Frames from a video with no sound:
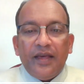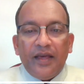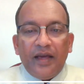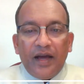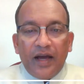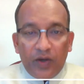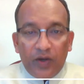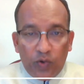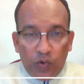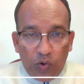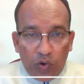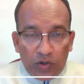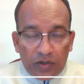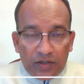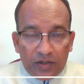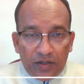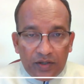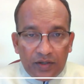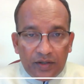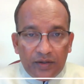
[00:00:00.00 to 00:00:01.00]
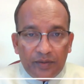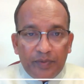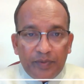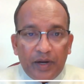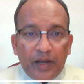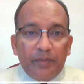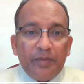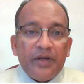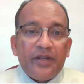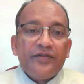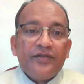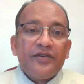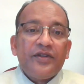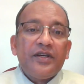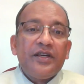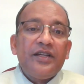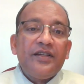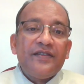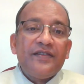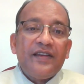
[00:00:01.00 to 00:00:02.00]
I quote Prime Minister,
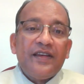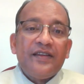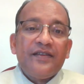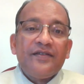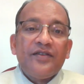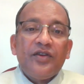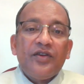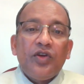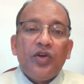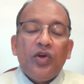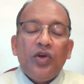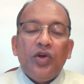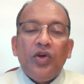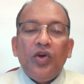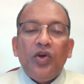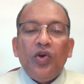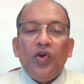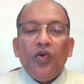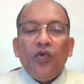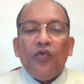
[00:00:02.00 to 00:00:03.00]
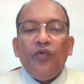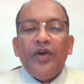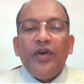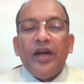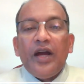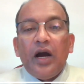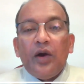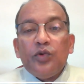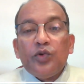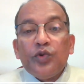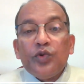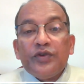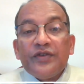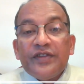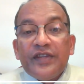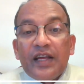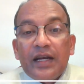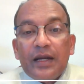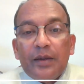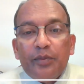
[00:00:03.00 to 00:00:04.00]
he says, "We have to
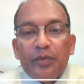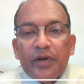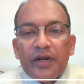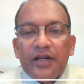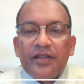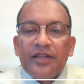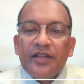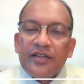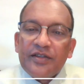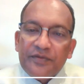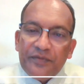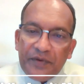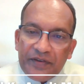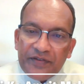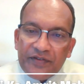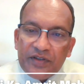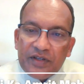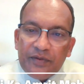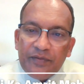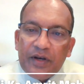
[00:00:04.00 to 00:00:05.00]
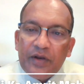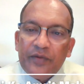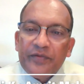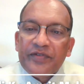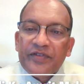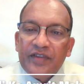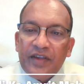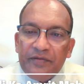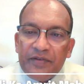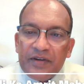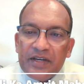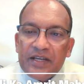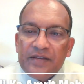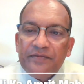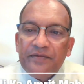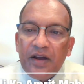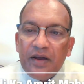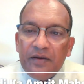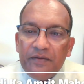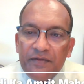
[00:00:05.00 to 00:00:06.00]
celebrate this festival of
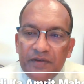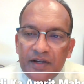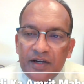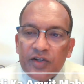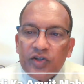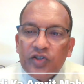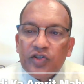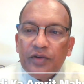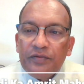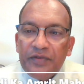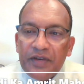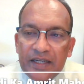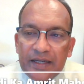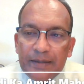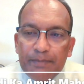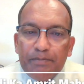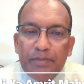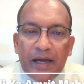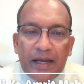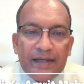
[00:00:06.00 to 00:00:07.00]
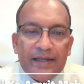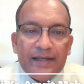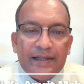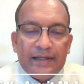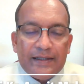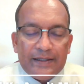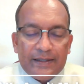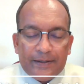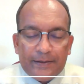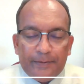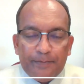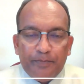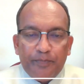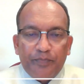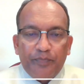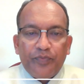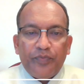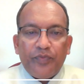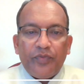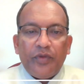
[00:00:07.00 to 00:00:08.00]
75 years of independence
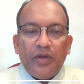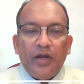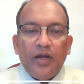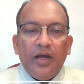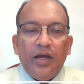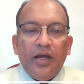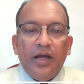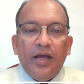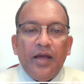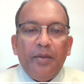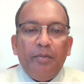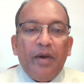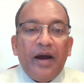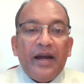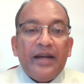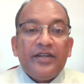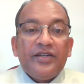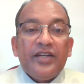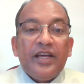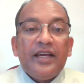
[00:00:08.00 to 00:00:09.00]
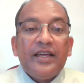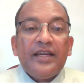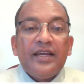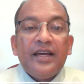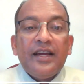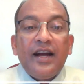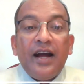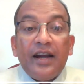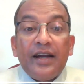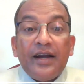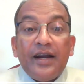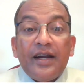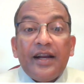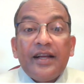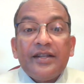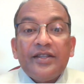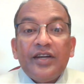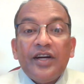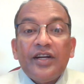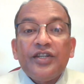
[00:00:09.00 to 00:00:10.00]
by taking
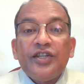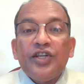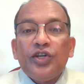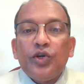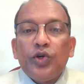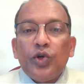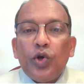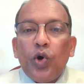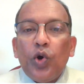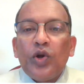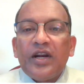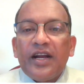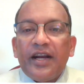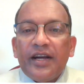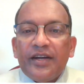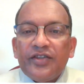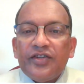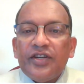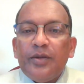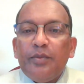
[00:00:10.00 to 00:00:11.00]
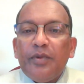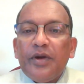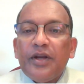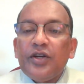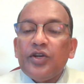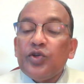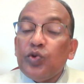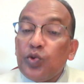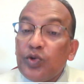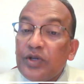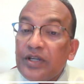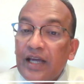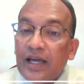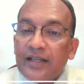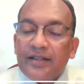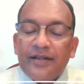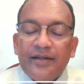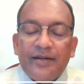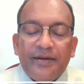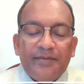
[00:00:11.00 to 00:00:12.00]
130 crore countrymen
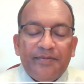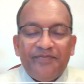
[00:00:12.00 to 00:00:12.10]
together.